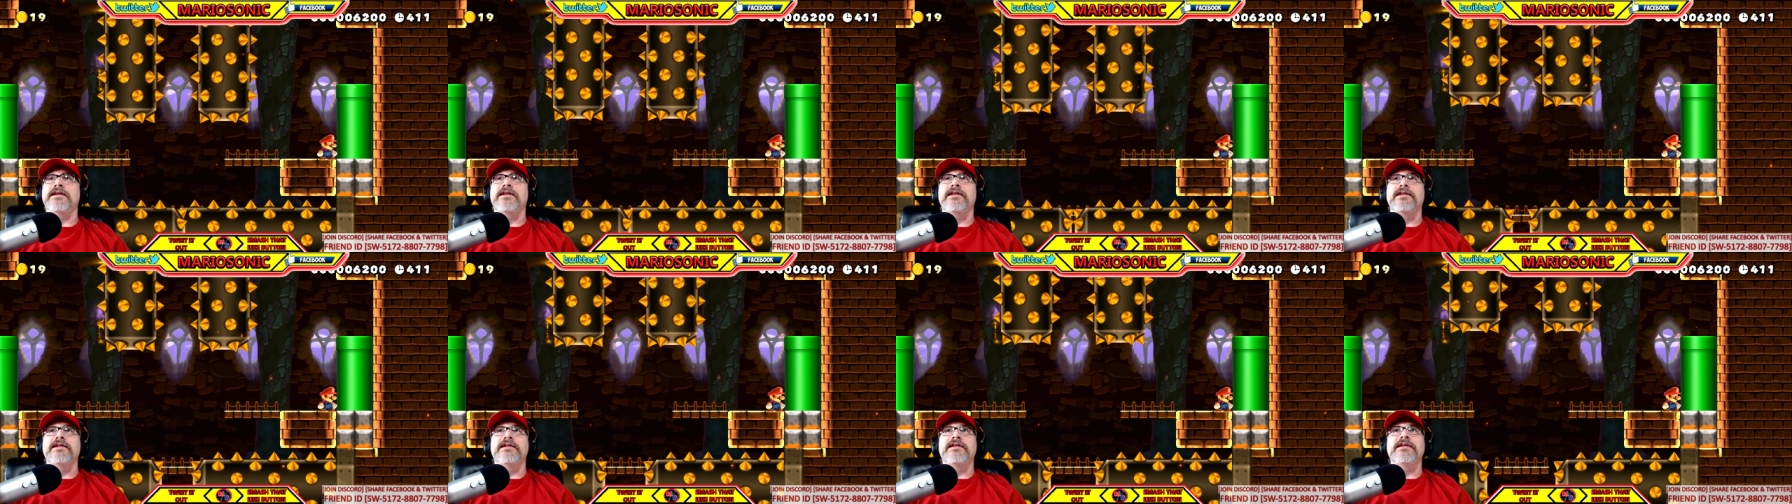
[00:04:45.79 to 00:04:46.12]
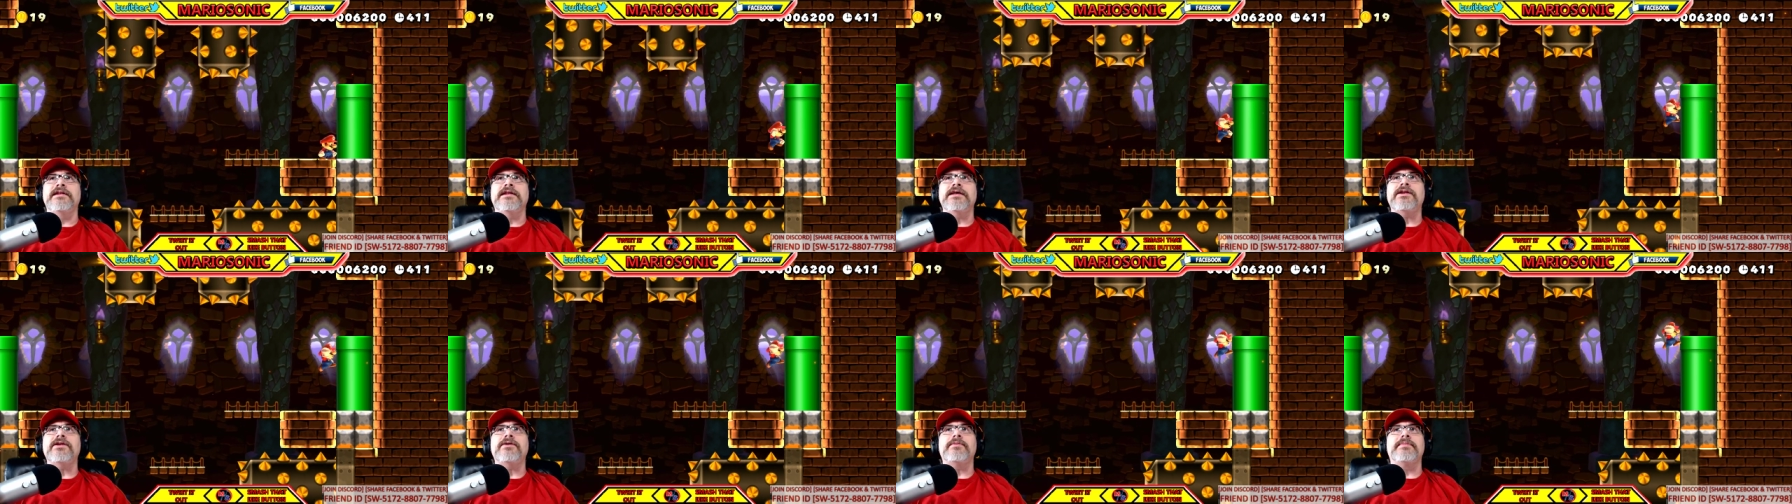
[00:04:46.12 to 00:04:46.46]

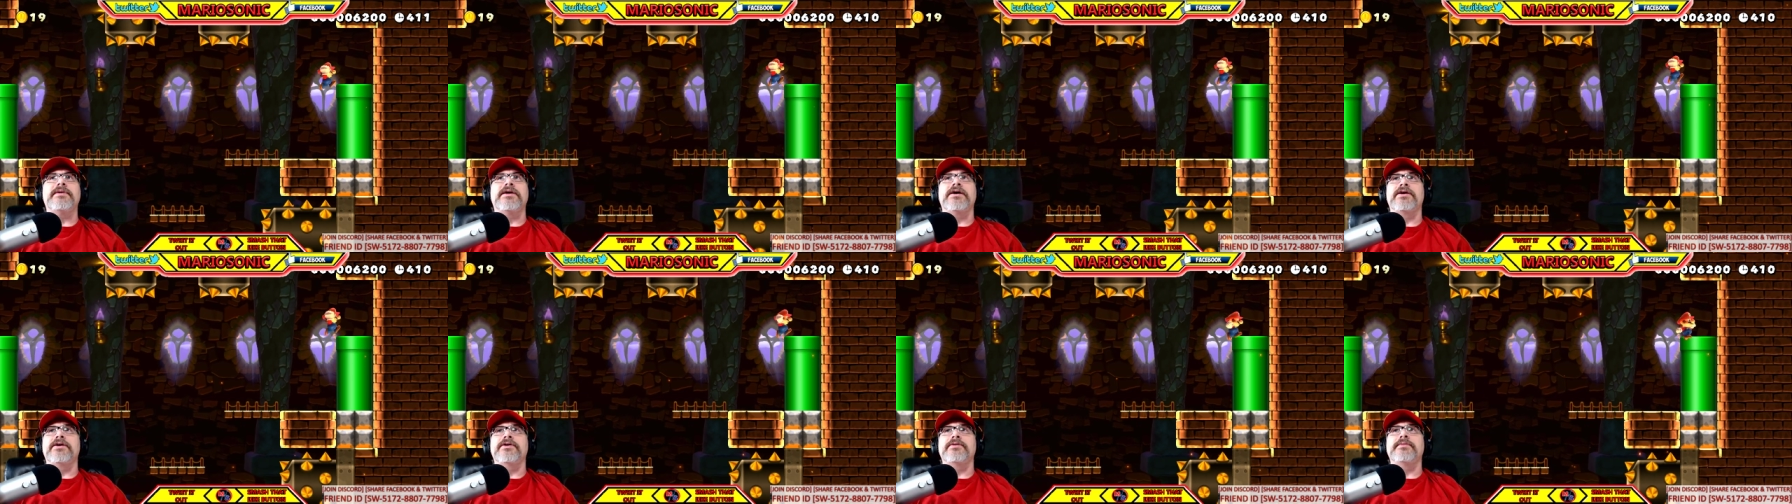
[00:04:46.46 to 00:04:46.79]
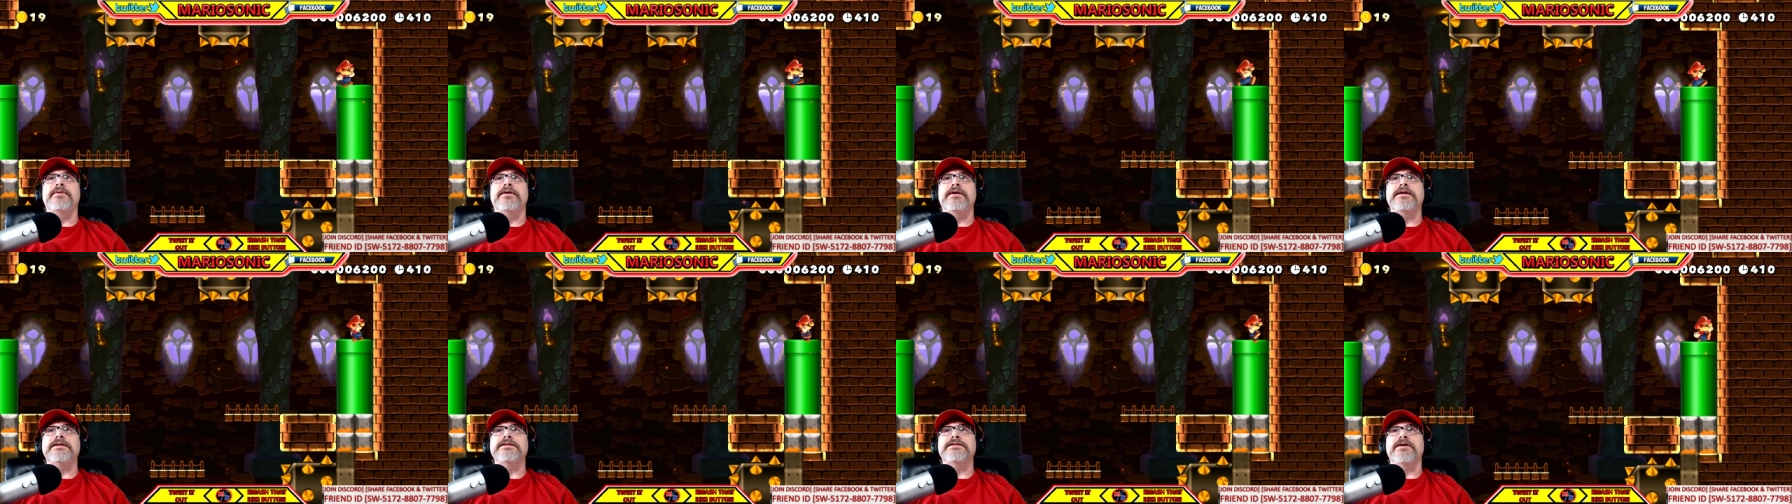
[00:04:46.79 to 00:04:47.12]
little better,
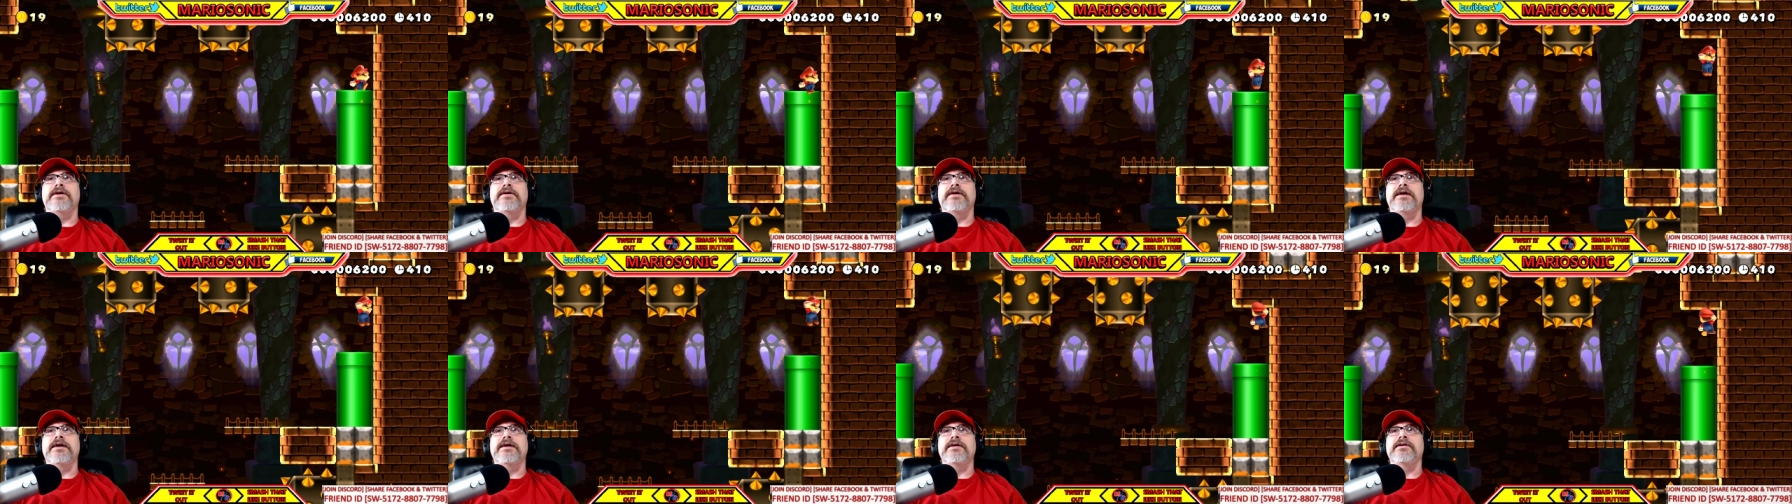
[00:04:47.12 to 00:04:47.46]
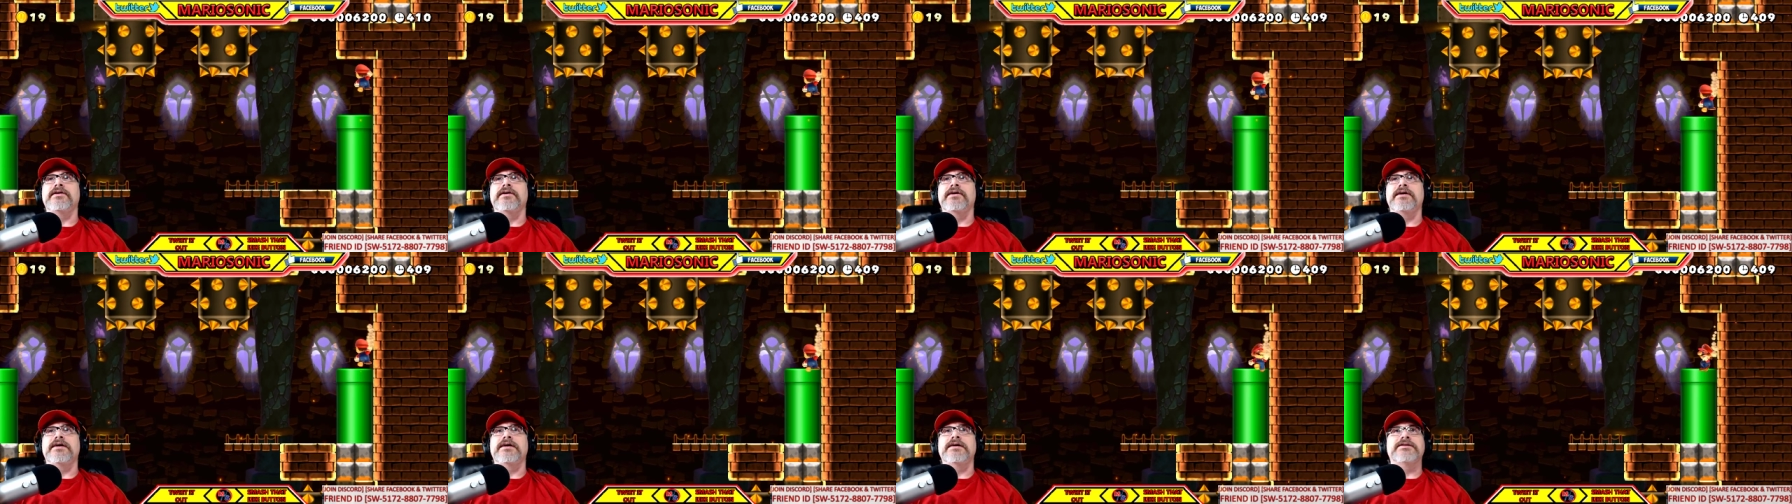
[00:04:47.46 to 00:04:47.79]
but it's all right. All
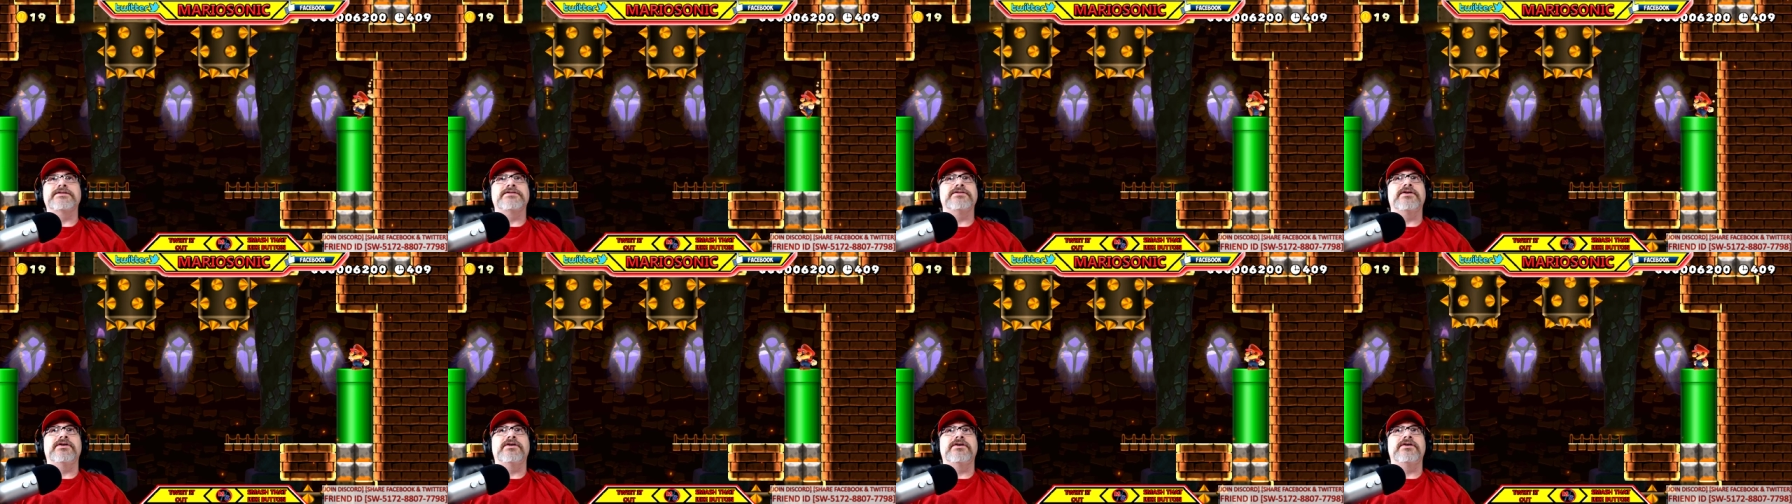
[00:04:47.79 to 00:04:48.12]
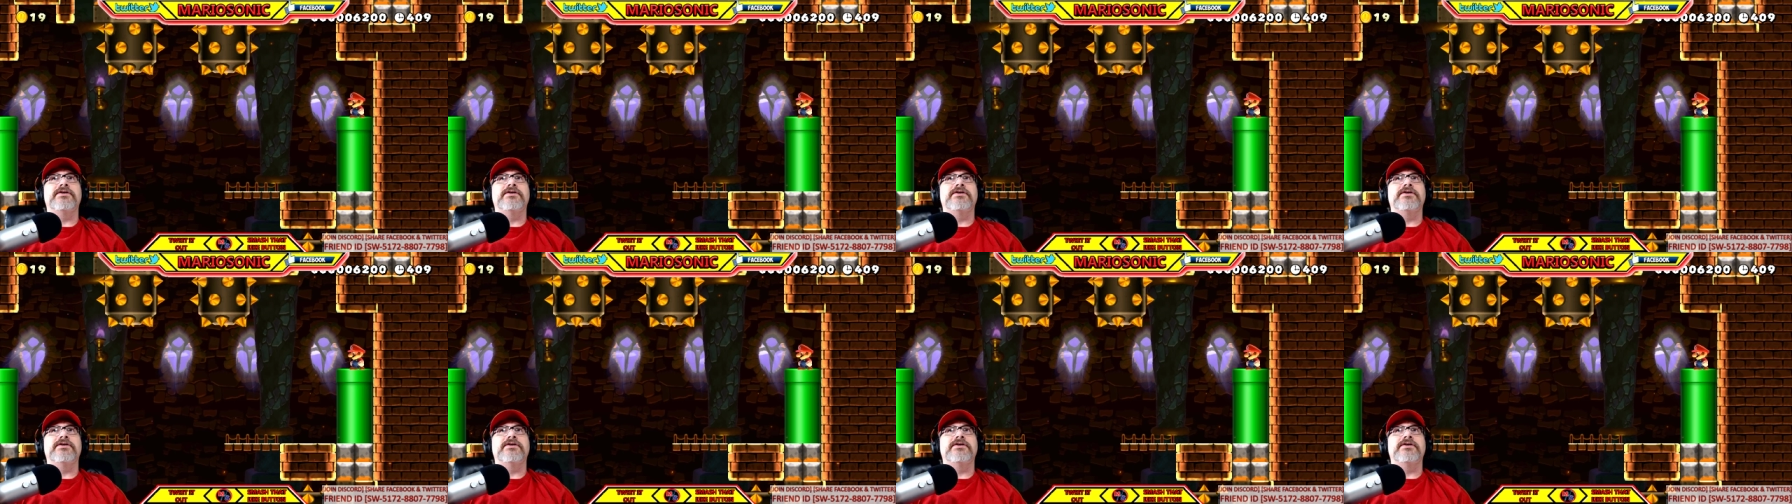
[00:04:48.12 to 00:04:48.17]
right, so